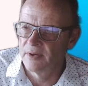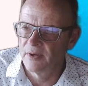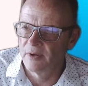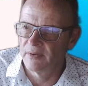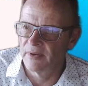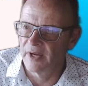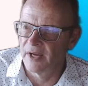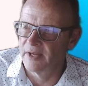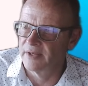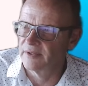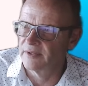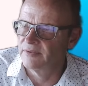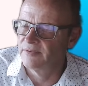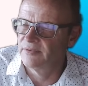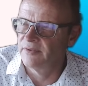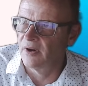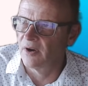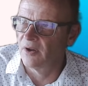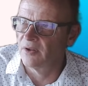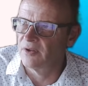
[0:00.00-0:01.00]
Okay,
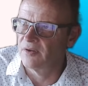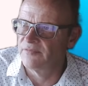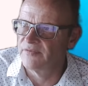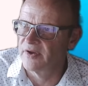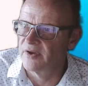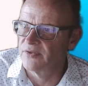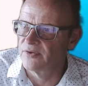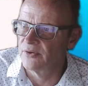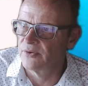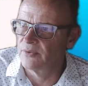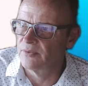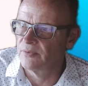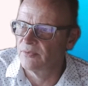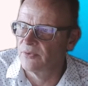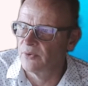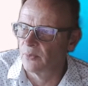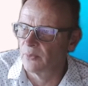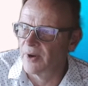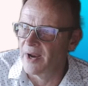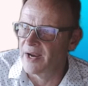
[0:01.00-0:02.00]
all of
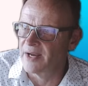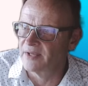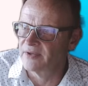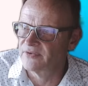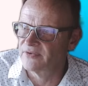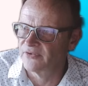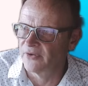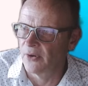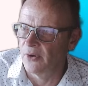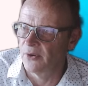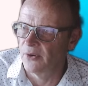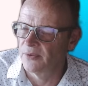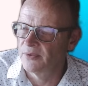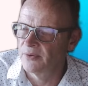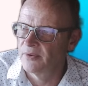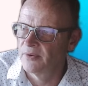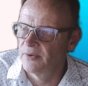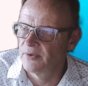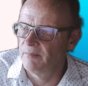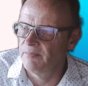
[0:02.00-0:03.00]
the rank. So
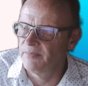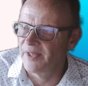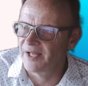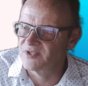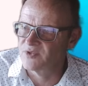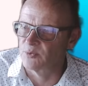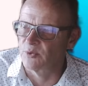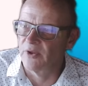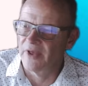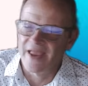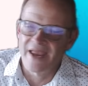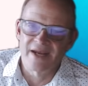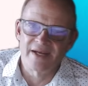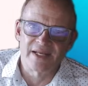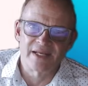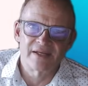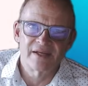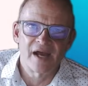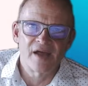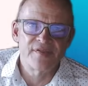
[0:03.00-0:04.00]
that's real
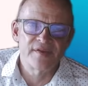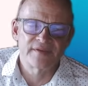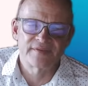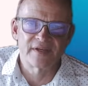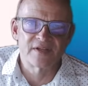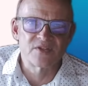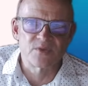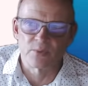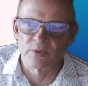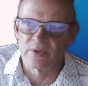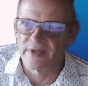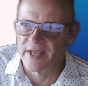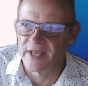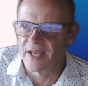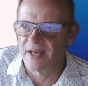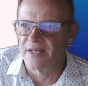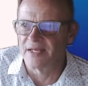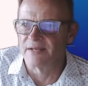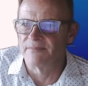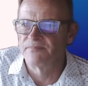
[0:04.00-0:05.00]
handy. I think that's really
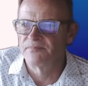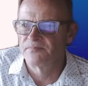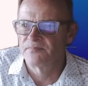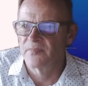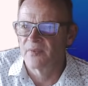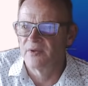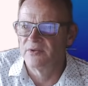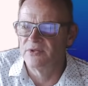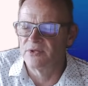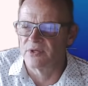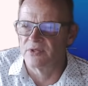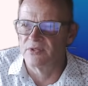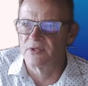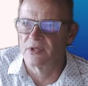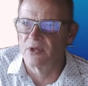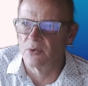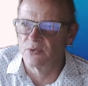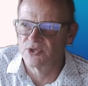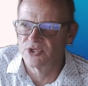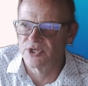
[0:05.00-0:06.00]
handy. You can
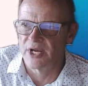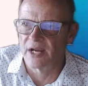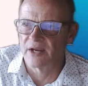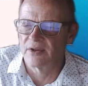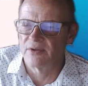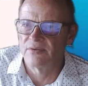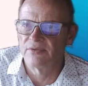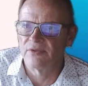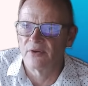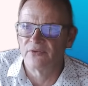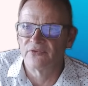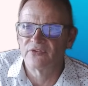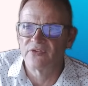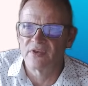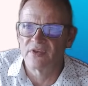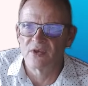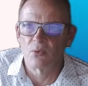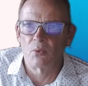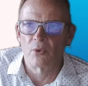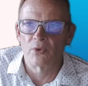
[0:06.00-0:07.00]
go check those
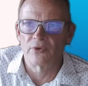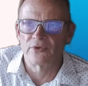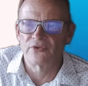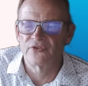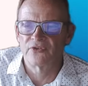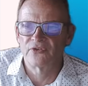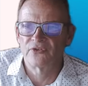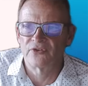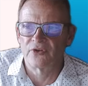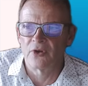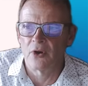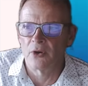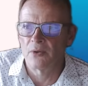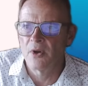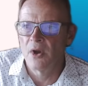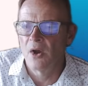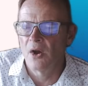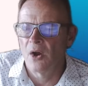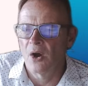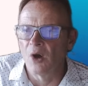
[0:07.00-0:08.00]
keywords. So
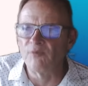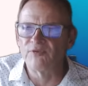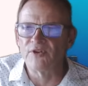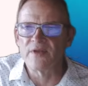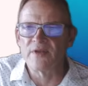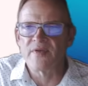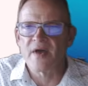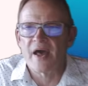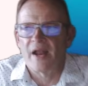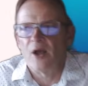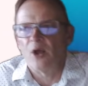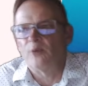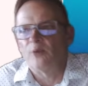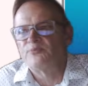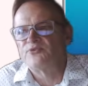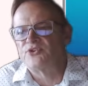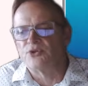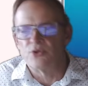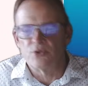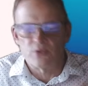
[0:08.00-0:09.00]
hopefully that
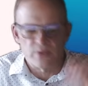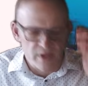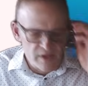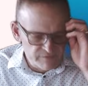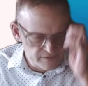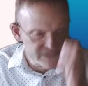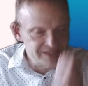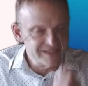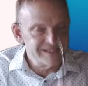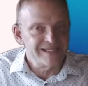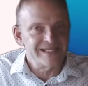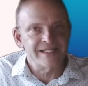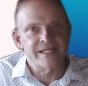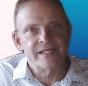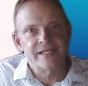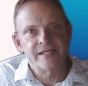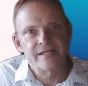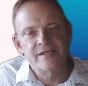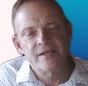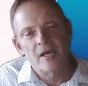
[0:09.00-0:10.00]
helps you. If it
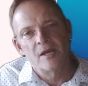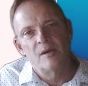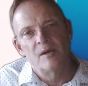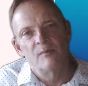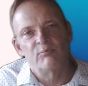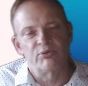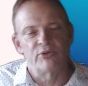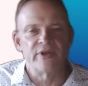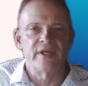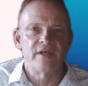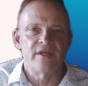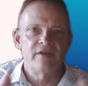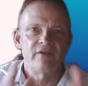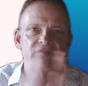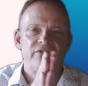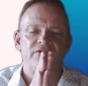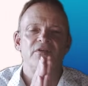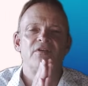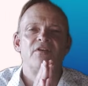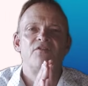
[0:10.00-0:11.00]
did,
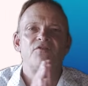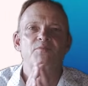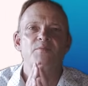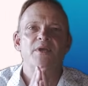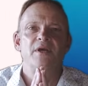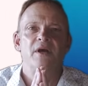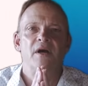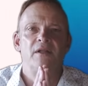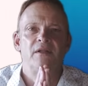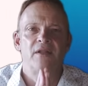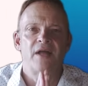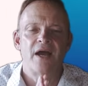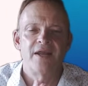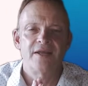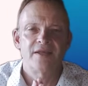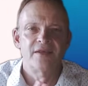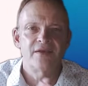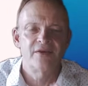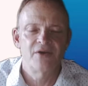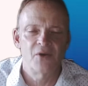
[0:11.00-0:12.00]
please give me a
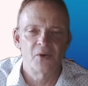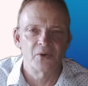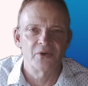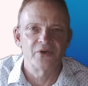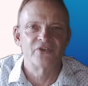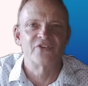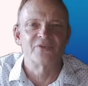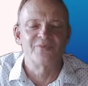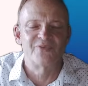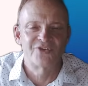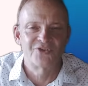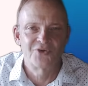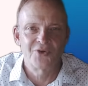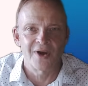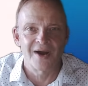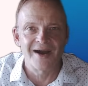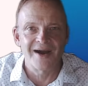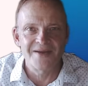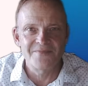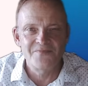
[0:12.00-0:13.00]
like or a
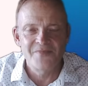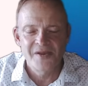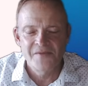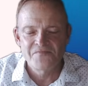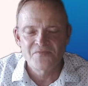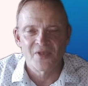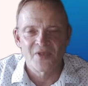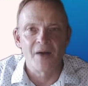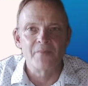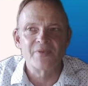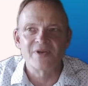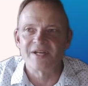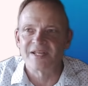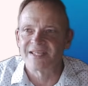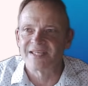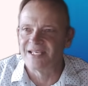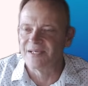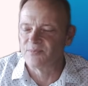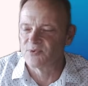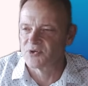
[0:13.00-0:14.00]
subscribe. I'm going to
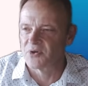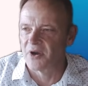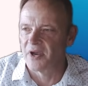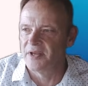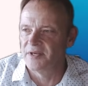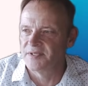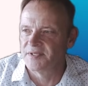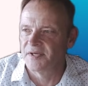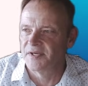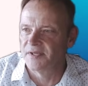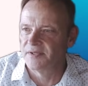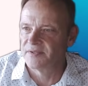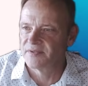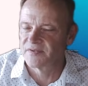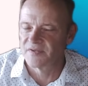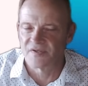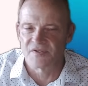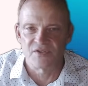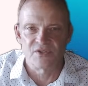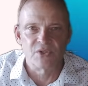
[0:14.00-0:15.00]
keep trying
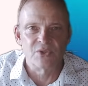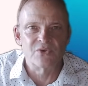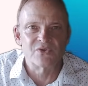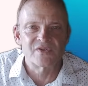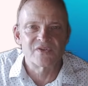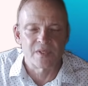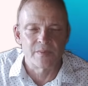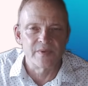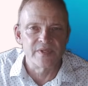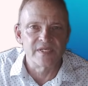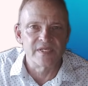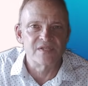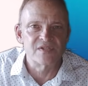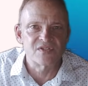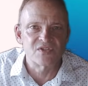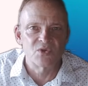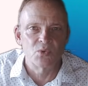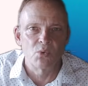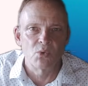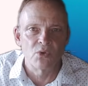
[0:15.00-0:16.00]
to use some of these
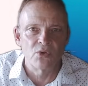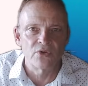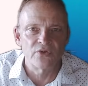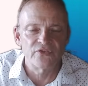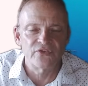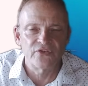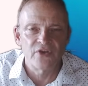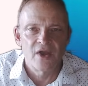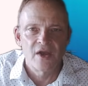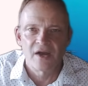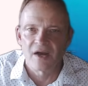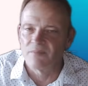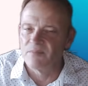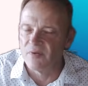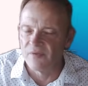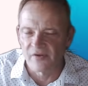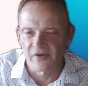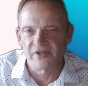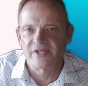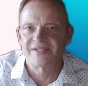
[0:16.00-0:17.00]
tools. I'm a
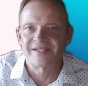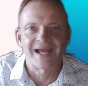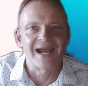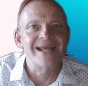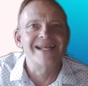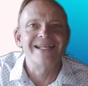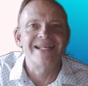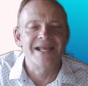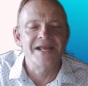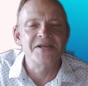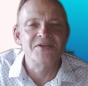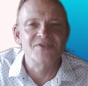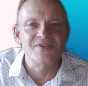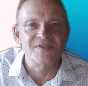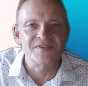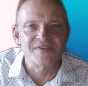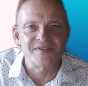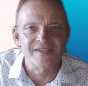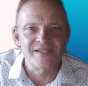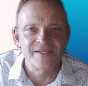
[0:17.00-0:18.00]
very tiny
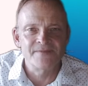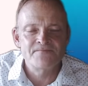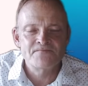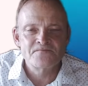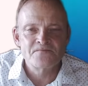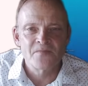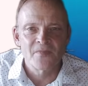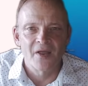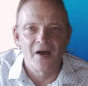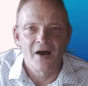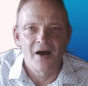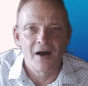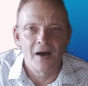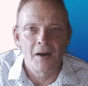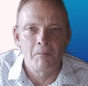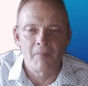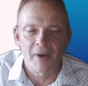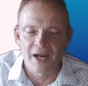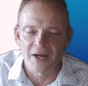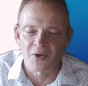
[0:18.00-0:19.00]
agency.
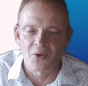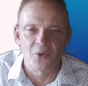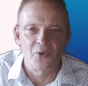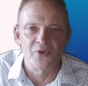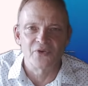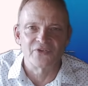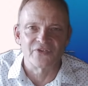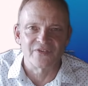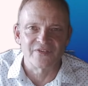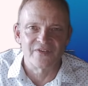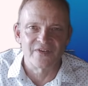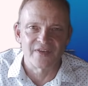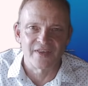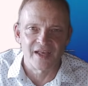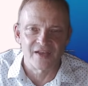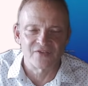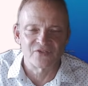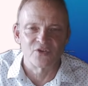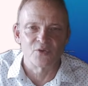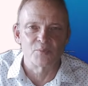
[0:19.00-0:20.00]
My goal isn't to
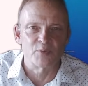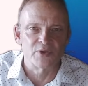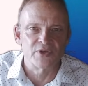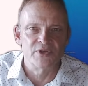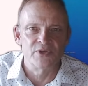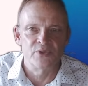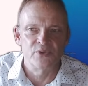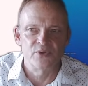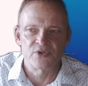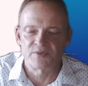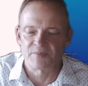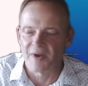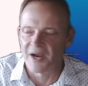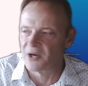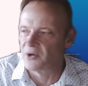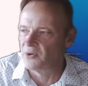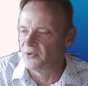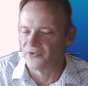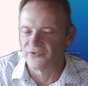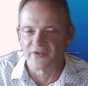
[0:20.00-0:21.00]
get super huge. My
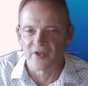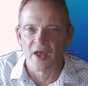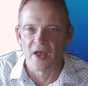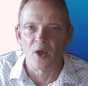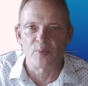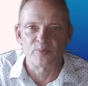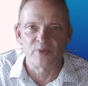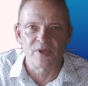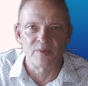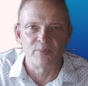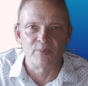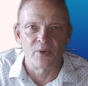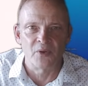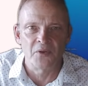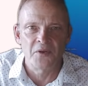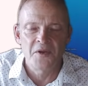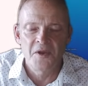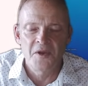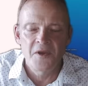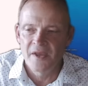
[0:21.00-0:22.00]
goal is to help
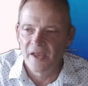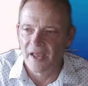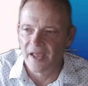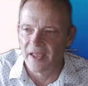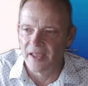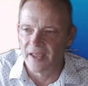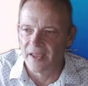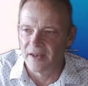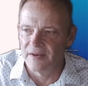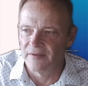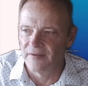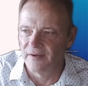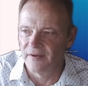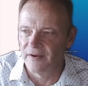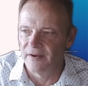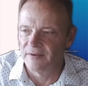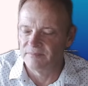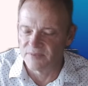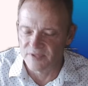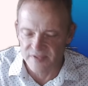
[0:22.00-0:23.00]
people and
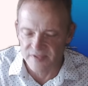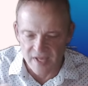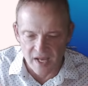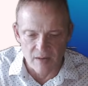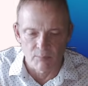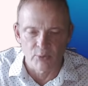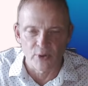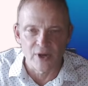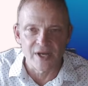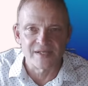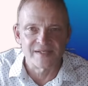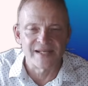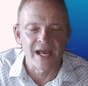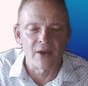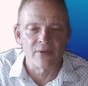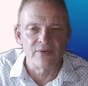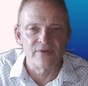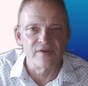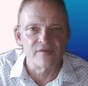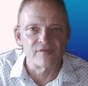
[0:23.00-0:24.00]
to kind of break
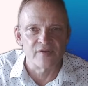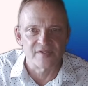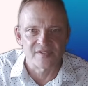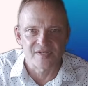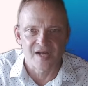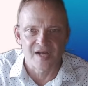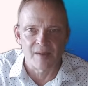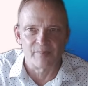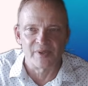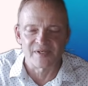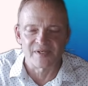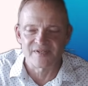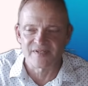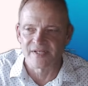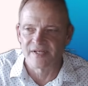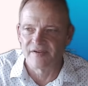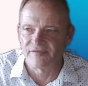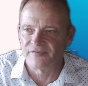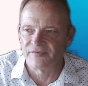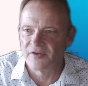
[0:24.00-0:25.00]
down different topics.
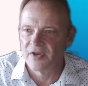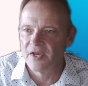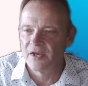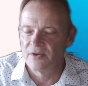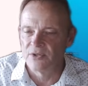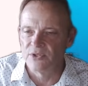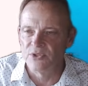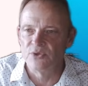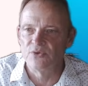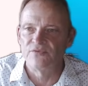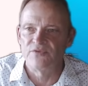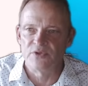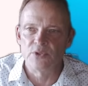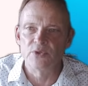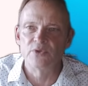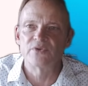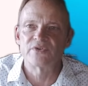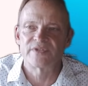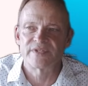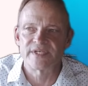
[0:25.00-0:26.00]
And if you've
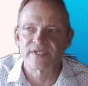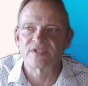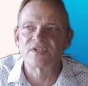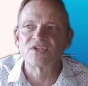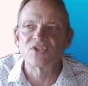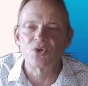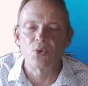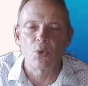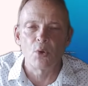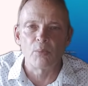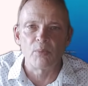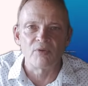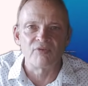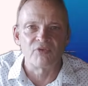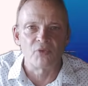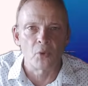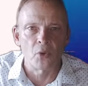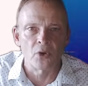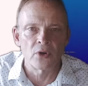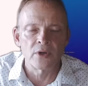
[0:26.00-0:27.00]
used this tool
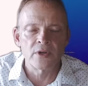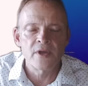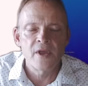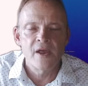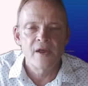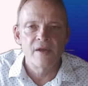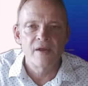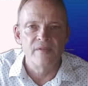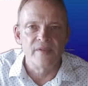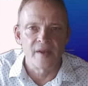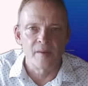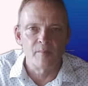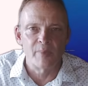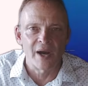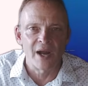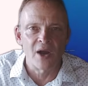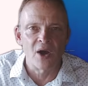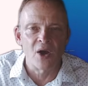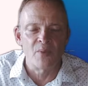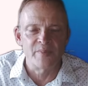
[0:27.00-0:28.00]
before, then by
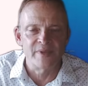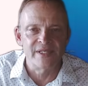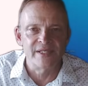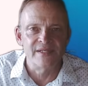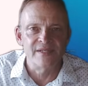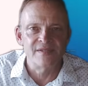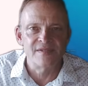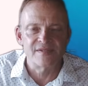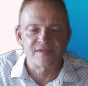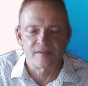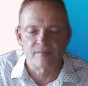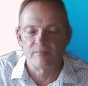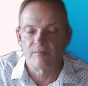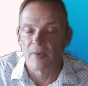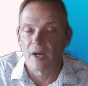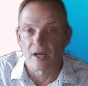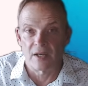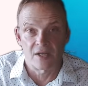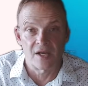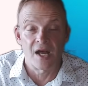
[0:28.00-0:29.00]
all means,
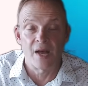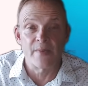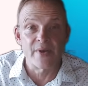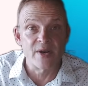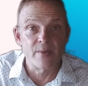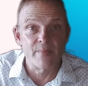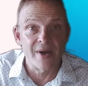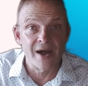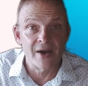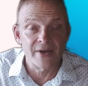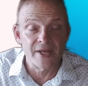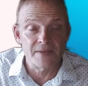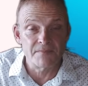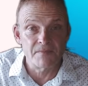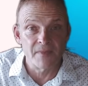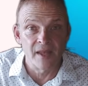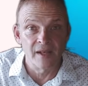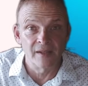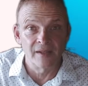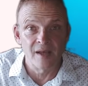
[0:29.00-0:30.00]
comment about it
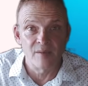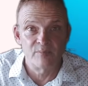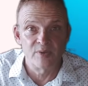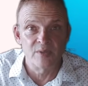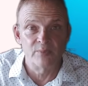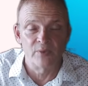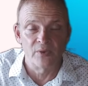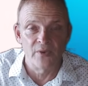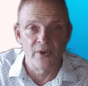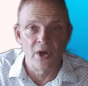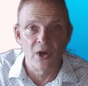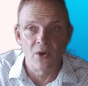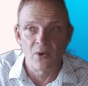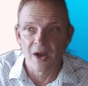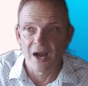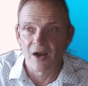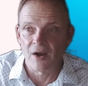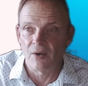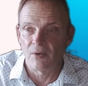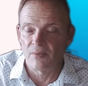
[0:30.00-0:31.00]
and let people know
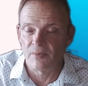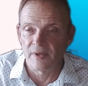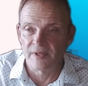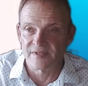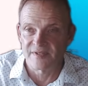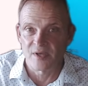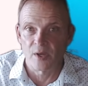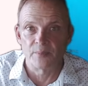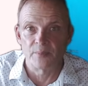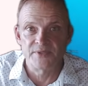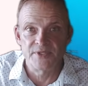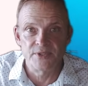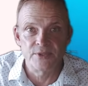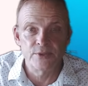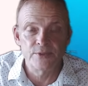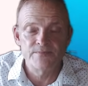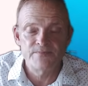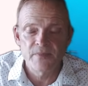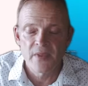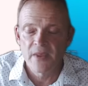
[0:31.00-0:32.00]
how it's helped
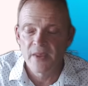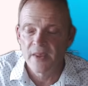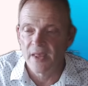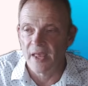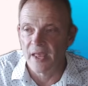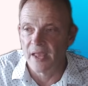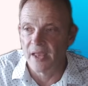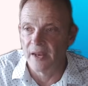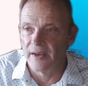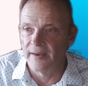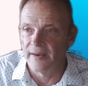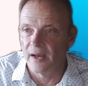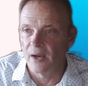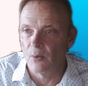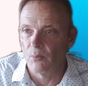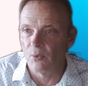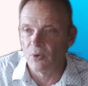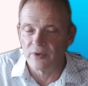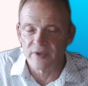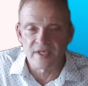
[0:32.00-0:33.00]
you. And
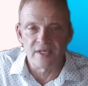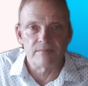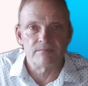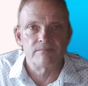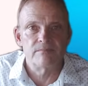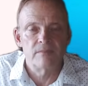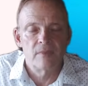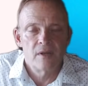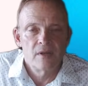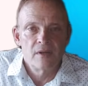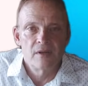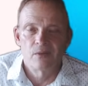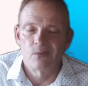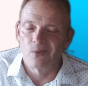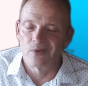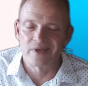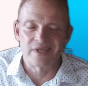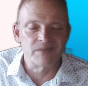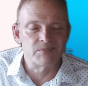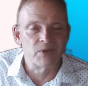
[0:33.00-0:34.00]
we'll
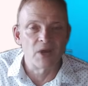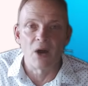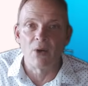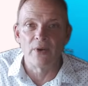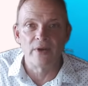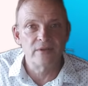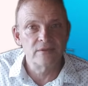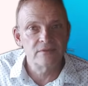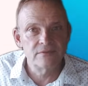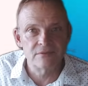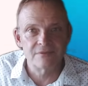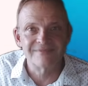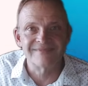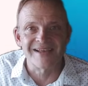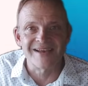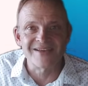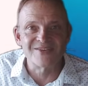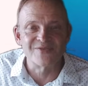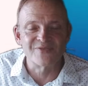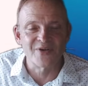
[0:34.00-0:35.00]
keep going.
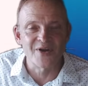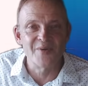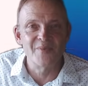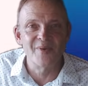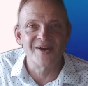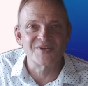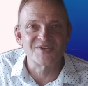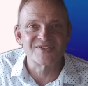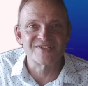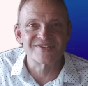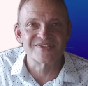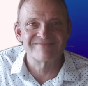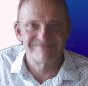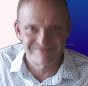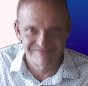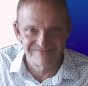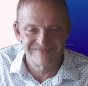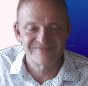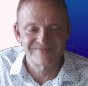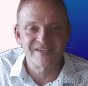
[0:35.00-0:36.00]
Thank you very much.
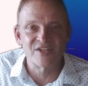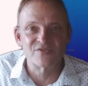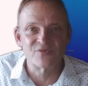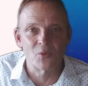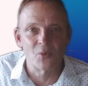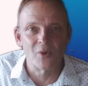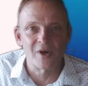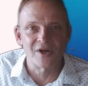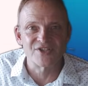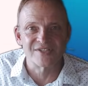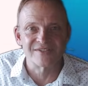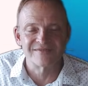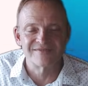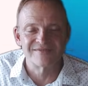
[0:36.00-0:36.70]
Thanks for watching.